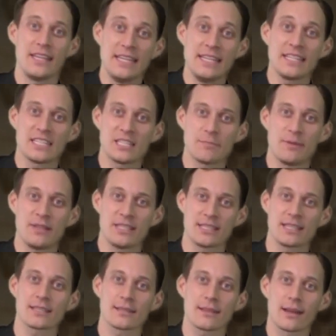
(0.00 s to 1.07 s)
EXP
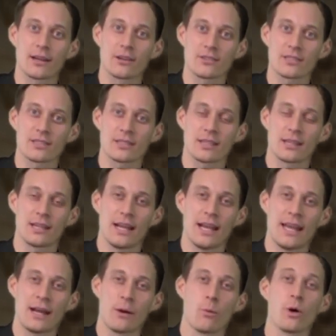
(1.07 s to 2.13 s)
6000
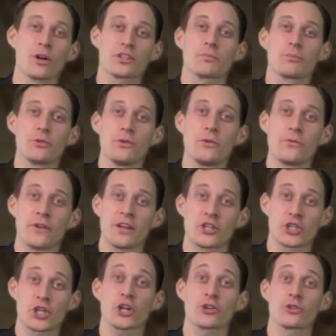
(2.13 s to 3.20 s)
in a waterproof and
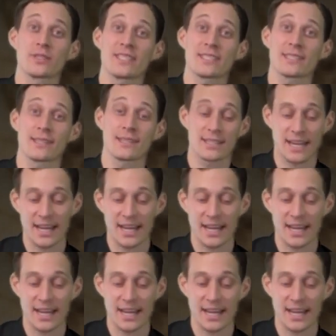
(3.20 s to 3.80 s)
shock resistant